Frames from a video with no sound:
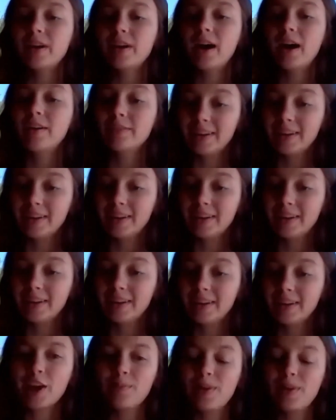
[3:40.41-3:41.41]
of nine
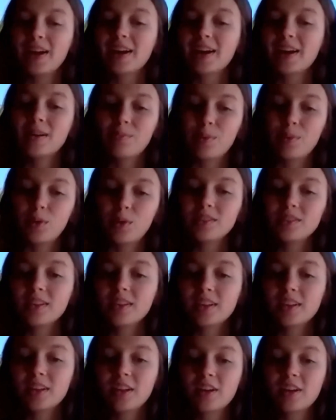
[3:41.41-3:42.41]
African American boys
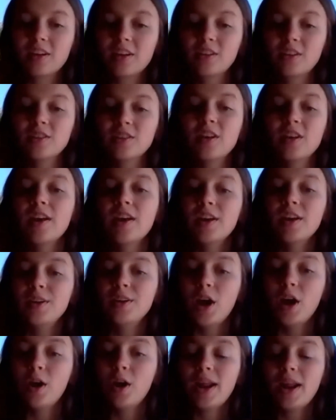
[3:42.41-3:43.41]
and girls
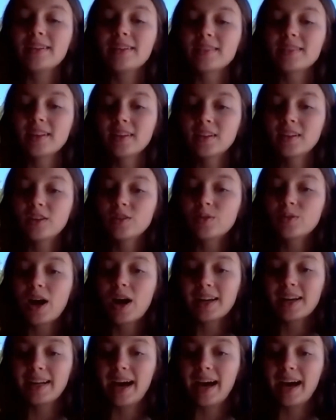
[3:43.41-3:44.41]
known as the Little
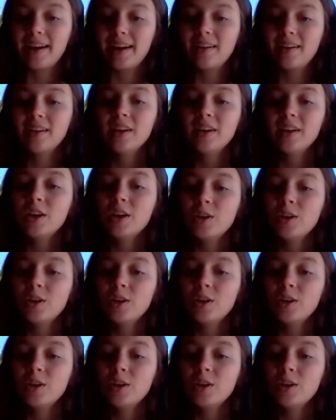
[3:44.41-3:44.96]
Rock Nine,